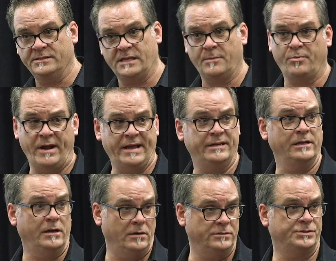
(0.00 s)
things like
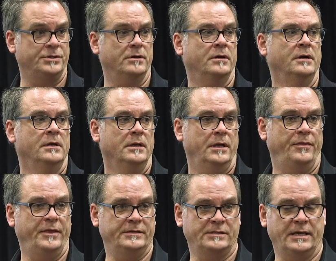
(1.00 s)
branding, culture,
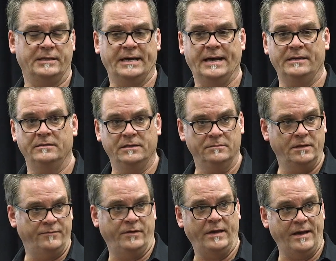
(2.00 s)
and things like that.
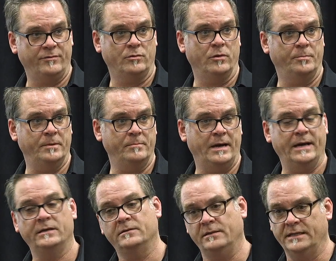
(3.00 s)
If you have a group in
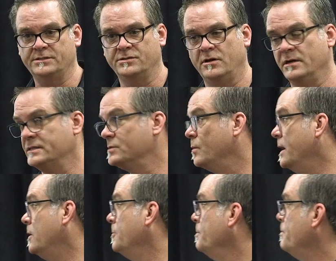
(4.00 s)
mind, let's talk as
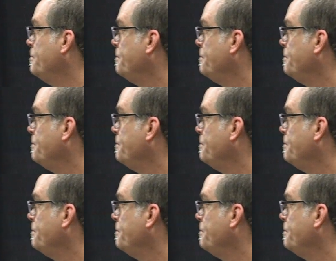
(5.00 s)
well.